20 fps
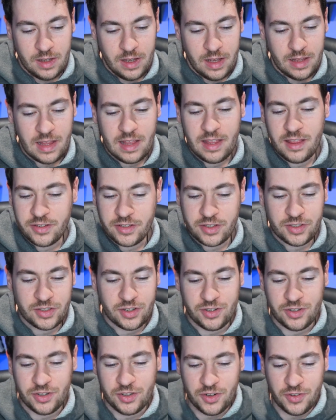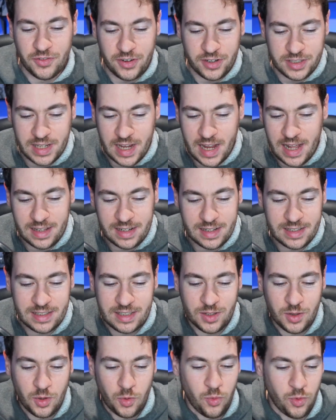And then there's a certain universality
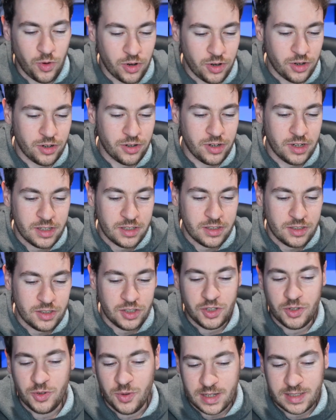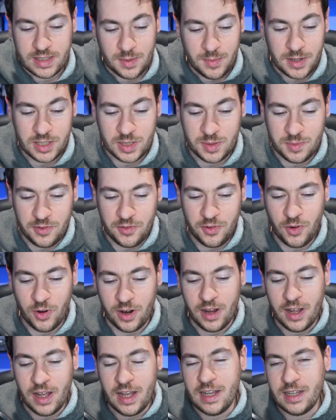to the word you, as I mentioned
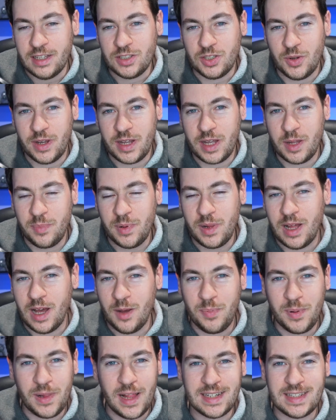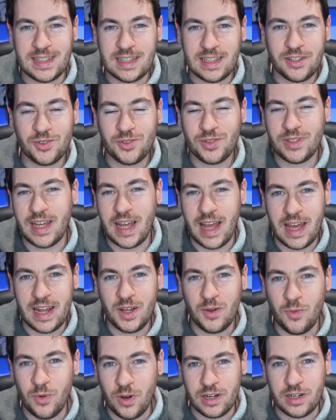before. So it can pl- apply to literally
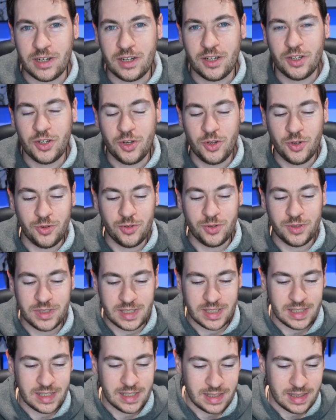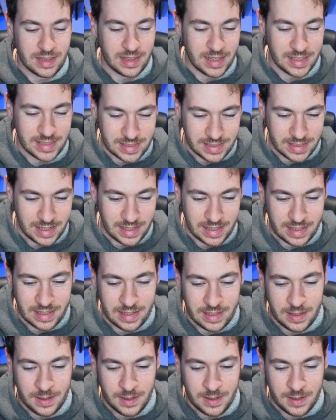anyone who's listening.